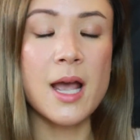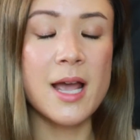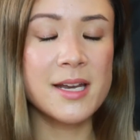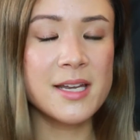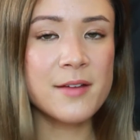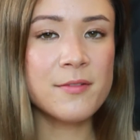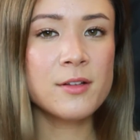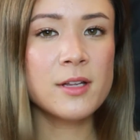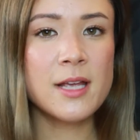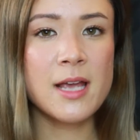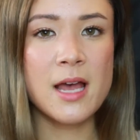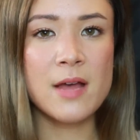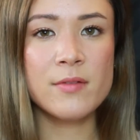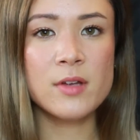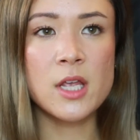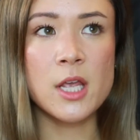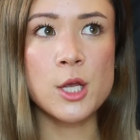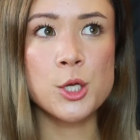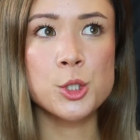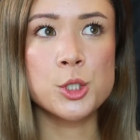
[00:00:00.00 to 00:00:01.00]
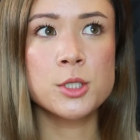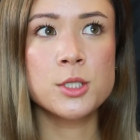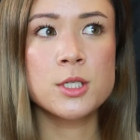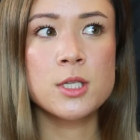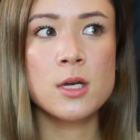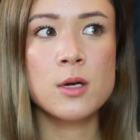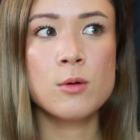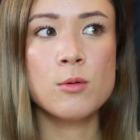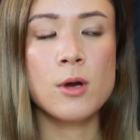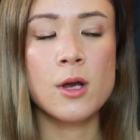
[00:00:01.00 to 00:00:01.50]
I definitely have occasions
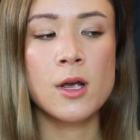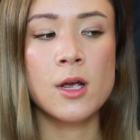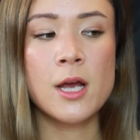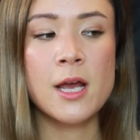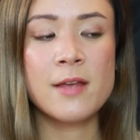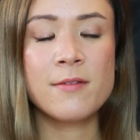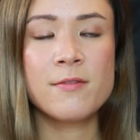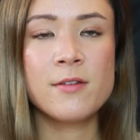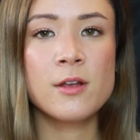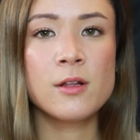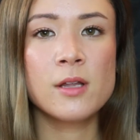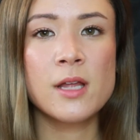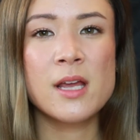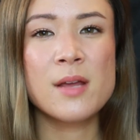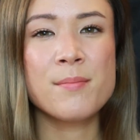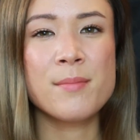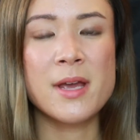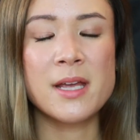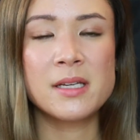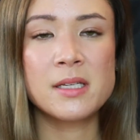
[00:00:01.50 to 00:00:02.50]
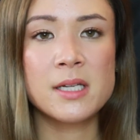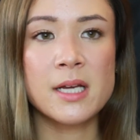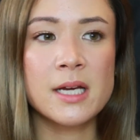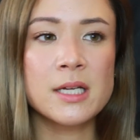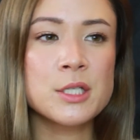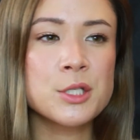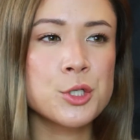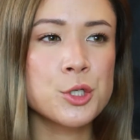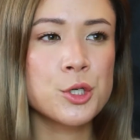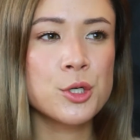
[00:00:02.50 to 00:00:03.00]
though where I feel like my
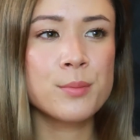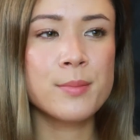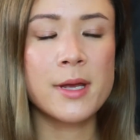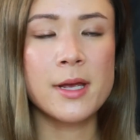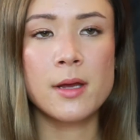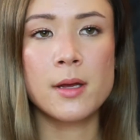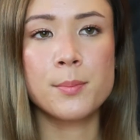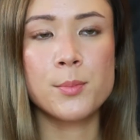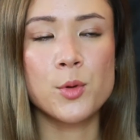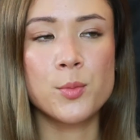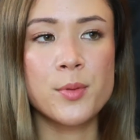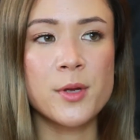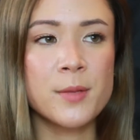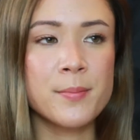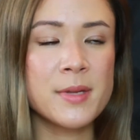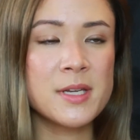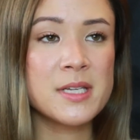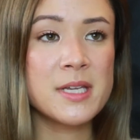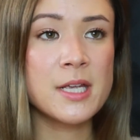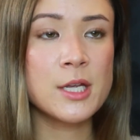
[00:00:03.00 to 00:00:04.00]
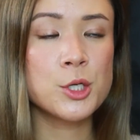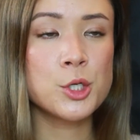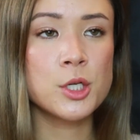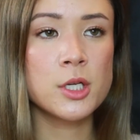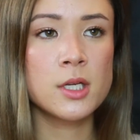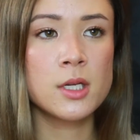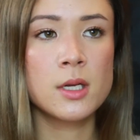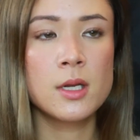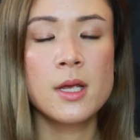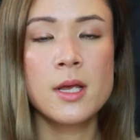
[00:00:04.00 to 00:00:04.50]
texture, my
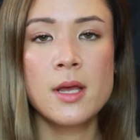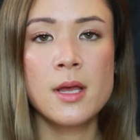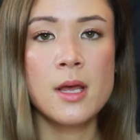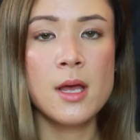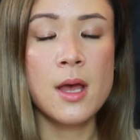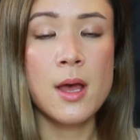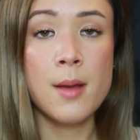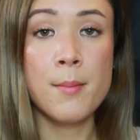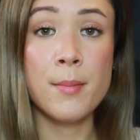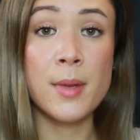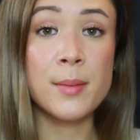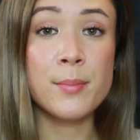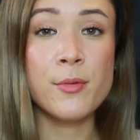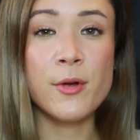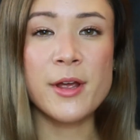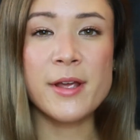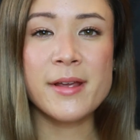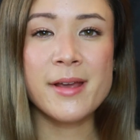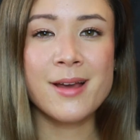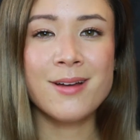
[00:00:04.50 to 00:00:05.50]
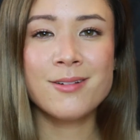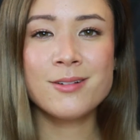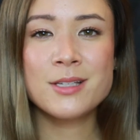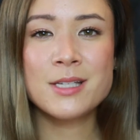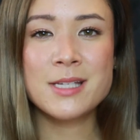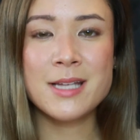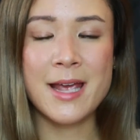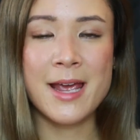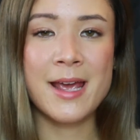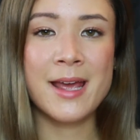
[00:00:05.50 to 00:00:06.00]
hyperpigmentation, my
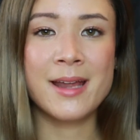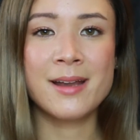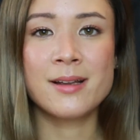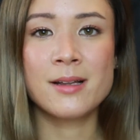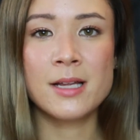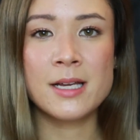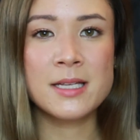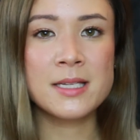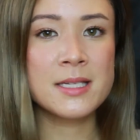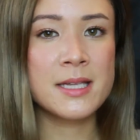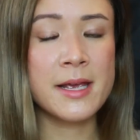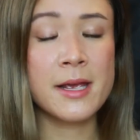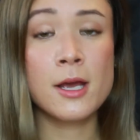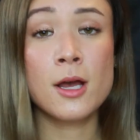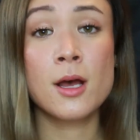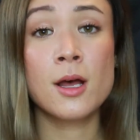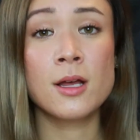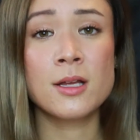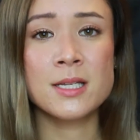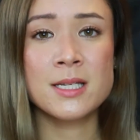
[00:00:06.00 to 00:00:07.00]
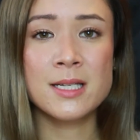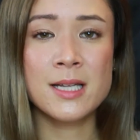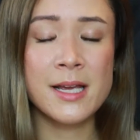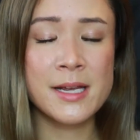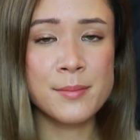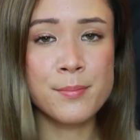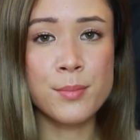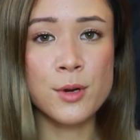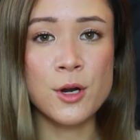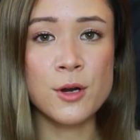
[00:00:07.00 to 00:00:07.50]
breakouts, and like say a
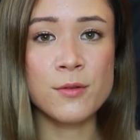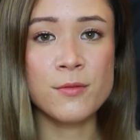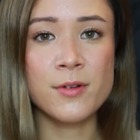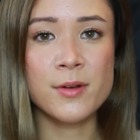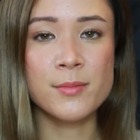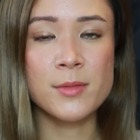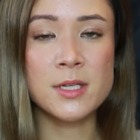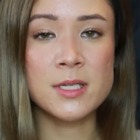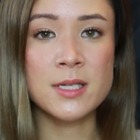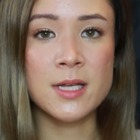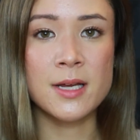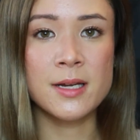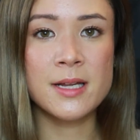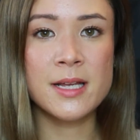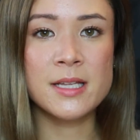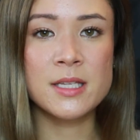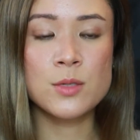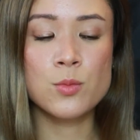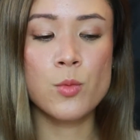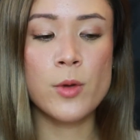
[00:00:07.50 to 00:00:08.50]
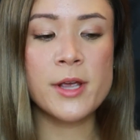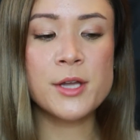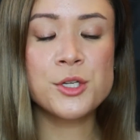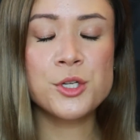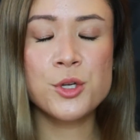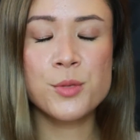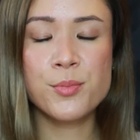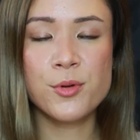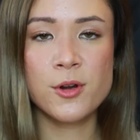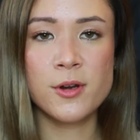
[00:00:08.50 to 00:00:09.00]
slight burn from the sun, it's way
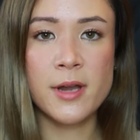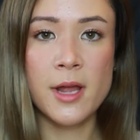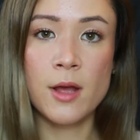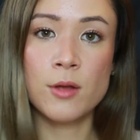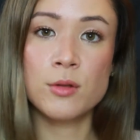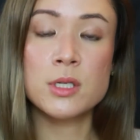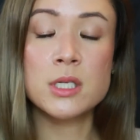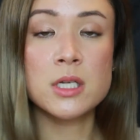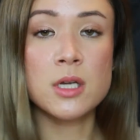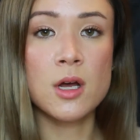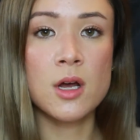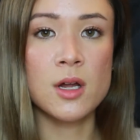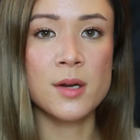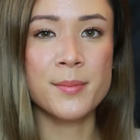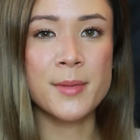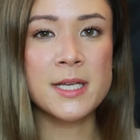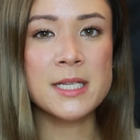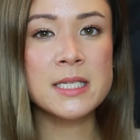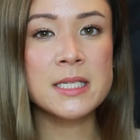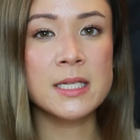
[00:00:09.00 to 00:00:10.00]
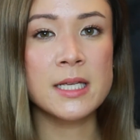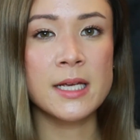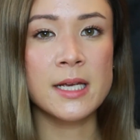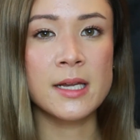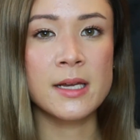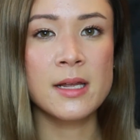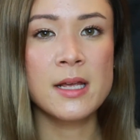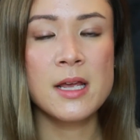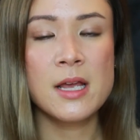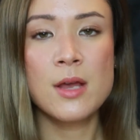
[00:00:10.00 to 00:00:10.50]
too pronounced on my
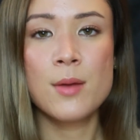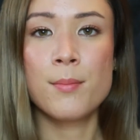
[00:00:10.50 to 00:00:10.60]
skin.